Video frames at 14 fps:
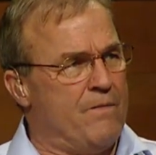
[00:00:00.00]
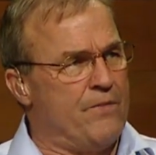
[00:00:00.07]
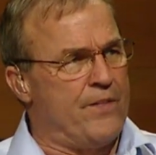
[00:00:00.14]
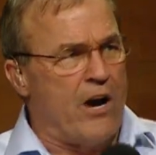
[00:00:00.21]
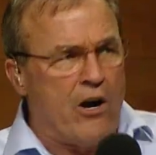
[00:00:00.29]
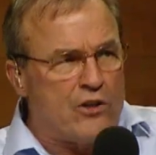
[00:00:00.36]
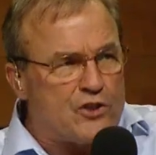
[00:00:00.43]

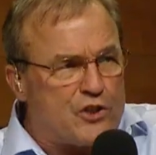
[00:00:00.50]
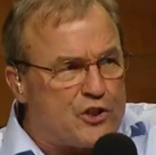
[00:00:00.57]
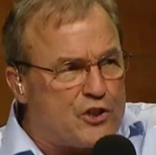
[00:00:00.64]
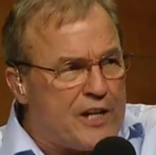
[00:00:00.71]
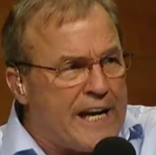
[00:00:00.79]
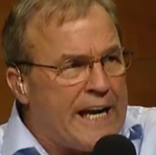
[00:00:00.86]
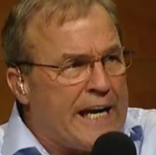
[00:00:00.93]
that aren't
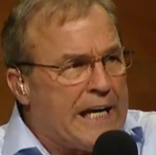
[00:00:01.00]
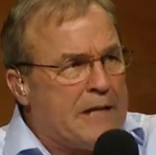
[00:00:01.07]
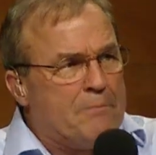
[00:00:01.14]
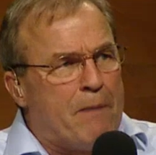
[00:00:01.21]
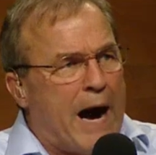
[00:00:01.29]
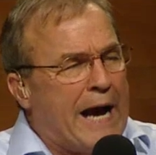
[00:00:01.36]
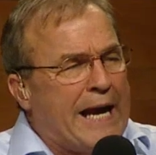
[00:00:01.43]

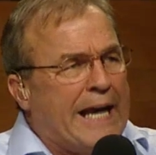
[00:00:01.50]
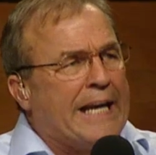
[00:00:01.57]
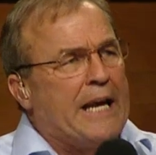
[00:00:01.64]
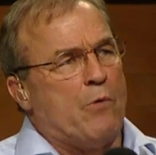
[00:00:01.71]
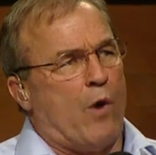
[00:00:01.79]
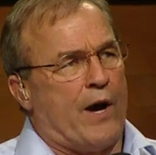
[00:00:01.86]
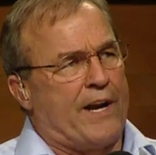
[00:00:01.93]
seen by
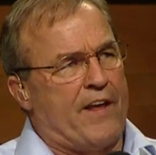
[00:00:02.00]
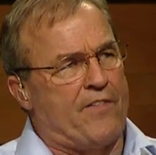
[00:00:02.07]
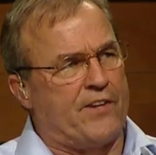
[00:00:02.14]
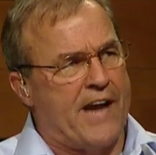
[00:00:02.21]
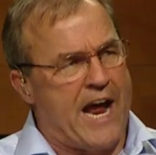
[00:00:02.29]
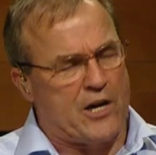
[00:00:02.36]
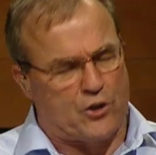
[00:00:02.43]
anyone in the
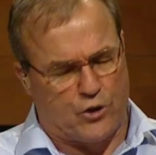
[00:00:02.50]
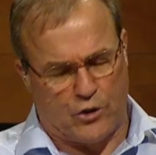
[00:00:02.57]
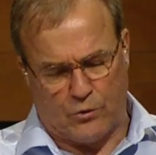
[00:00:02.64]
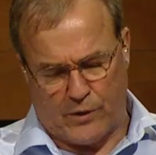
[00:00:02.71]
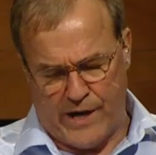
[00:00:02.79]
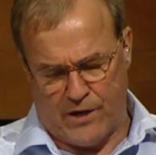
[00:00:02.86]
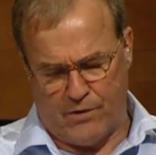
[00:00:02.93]
natural
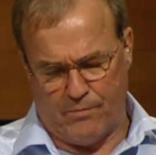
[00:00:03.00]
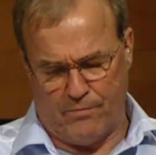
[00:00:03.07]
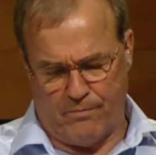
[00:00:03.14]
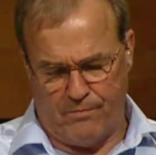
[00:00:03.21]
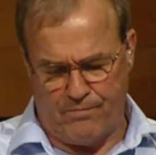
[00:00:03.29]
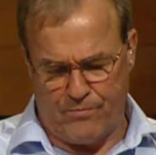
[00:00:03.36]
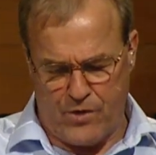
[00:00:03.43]
realm.
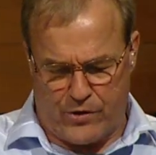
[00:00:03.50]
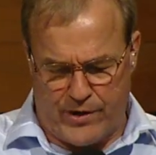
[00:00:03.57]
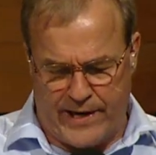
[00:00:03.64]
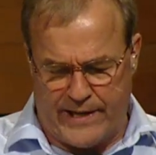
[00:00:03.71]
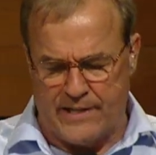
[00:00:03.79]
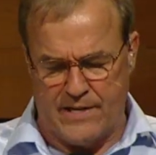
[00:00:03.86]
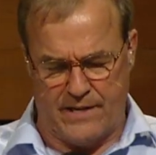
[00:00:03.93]
They're
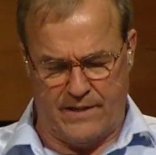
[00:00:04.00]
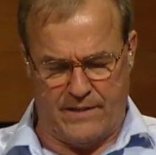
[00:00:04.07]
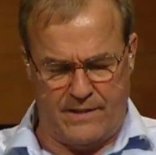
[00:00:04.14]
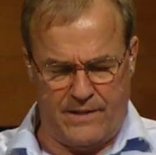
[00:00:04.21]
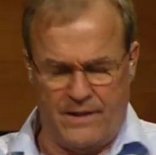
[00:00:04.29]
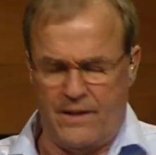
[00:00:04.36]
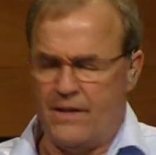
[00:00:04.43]
hidden,
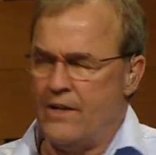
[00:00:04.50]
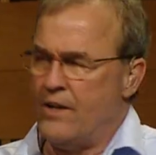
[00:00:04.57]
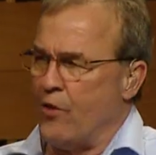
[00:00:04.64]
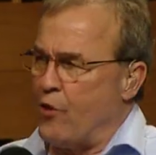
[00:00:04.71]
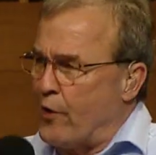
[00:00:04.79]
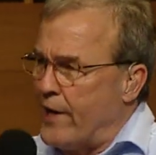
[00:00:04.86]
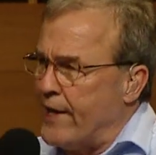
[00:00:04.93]

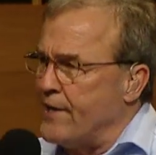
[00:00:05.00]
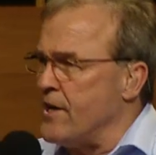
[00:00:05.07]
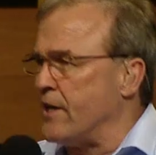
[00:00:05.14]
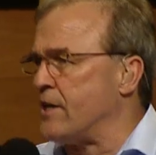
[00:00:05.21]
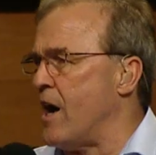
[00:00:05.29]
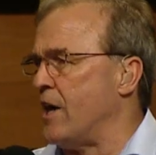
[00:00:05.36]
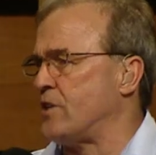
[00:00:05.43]
they're hidden
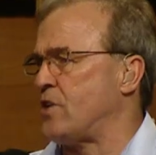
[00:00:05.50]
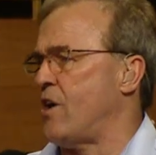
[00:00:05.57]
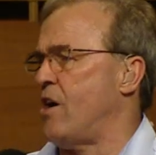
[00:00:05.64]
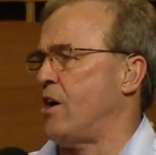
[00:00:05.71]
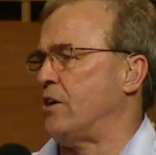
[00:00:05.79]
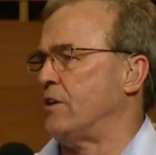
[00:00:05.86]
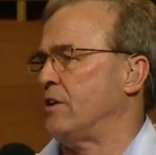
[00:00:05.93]
in God's
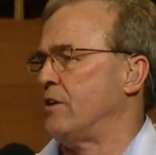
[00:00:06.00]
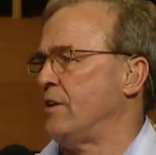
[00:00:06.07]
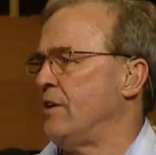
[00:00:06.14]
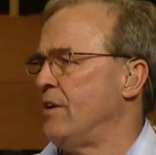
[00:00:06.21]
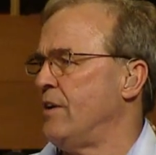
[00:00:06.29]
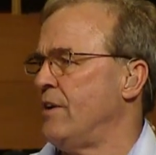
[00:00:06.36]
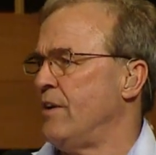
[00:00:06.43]
heart.
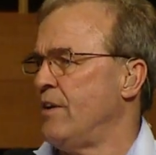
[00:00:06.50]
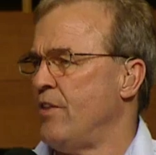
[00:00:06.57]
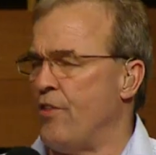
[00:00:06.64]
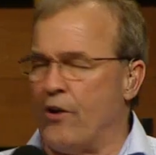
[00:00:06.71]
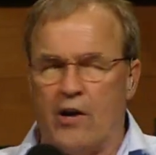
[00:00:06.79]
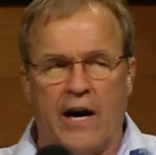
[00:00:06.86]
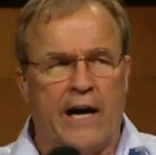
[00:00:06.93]

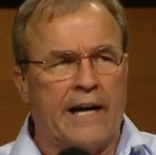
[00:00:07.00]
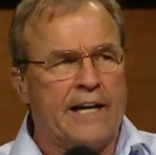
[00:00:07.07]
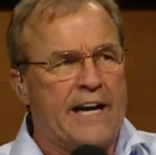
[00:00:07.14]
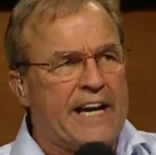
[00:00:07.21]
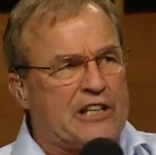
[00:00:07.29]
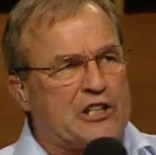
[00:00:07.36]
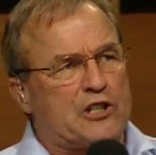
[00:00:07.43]
They're
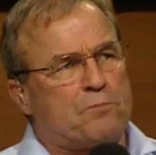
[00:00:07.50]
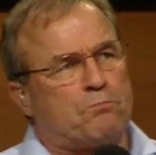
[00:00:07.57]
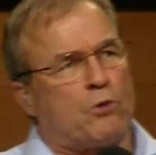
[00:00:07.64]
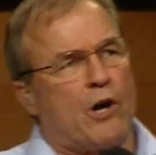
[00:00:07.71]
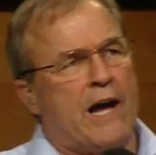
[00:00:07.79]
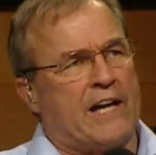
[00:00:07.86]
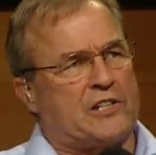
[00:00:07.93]

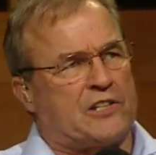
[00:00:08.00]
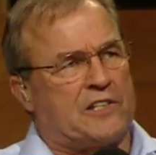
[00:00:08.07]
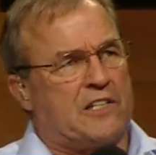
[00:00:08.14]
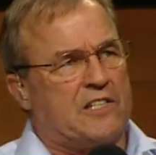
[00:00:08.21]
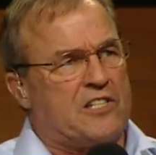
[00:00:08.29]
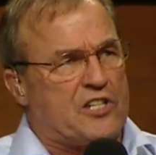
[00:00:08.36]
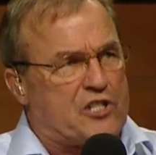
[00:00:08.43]
unexpressed
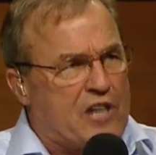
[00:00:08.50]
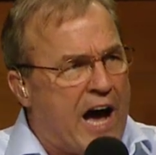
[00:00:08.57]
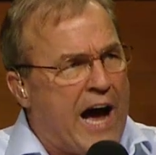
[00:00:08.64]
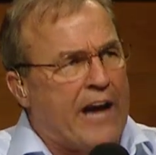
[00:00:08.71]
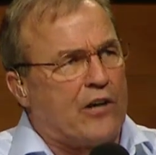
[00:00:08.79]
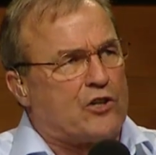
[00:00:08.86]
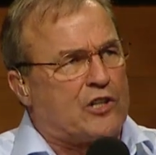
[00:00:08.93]

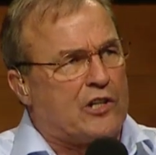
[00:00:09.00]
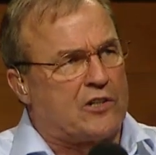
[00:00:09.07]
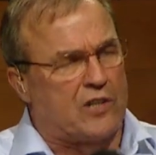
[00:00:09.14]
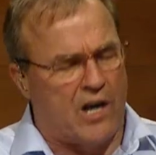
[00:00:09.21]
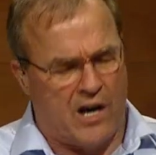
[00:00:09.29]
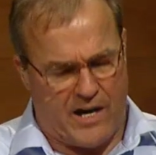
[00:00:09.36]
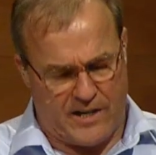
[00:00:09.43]
desires and
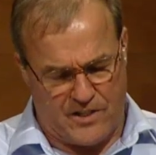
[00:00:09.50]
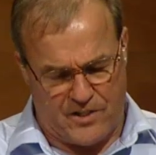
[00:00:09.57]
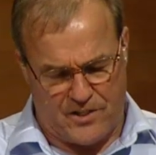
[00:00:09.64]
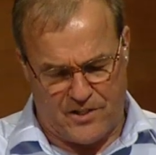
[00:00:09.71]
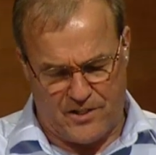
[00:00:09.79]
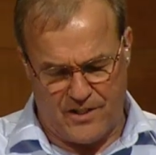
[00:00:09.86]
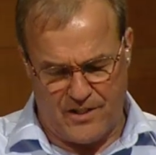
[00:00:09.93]

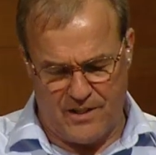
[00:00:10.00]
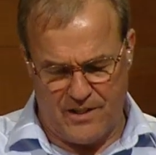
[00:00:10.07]
thoughts.